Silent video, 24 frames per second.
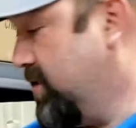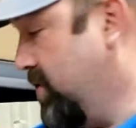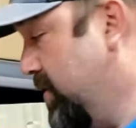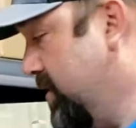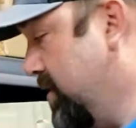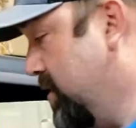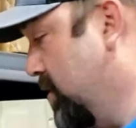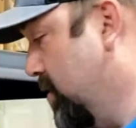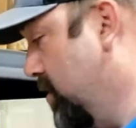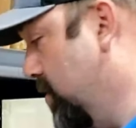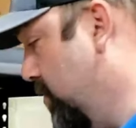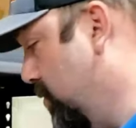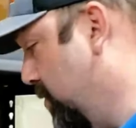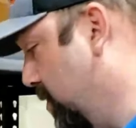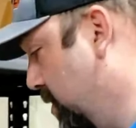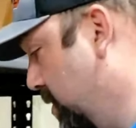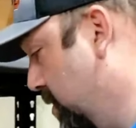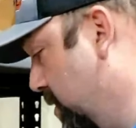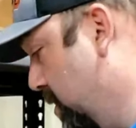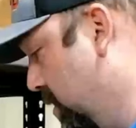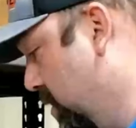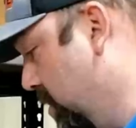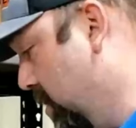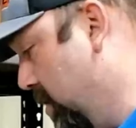So it's a little
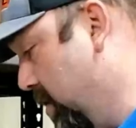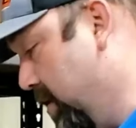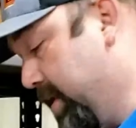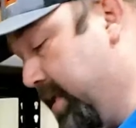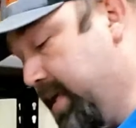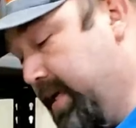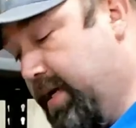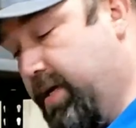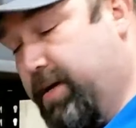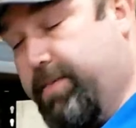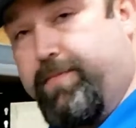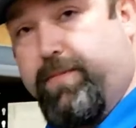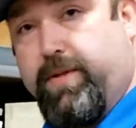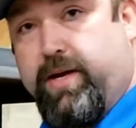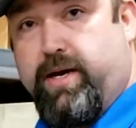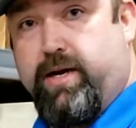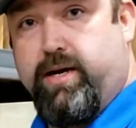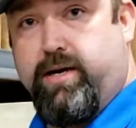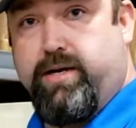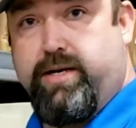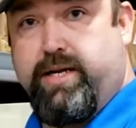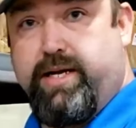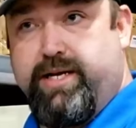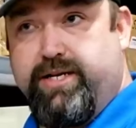good tip
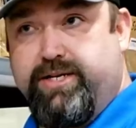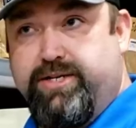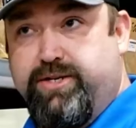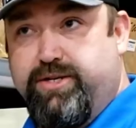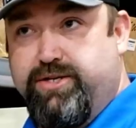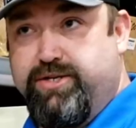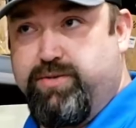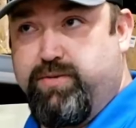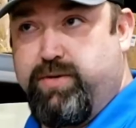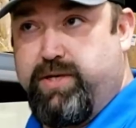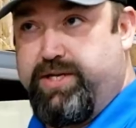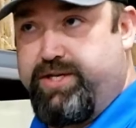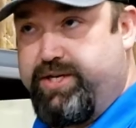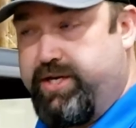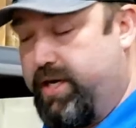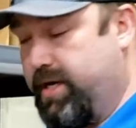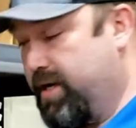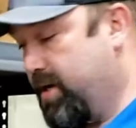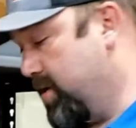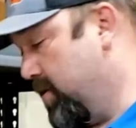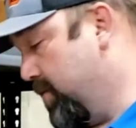there. Test your switch out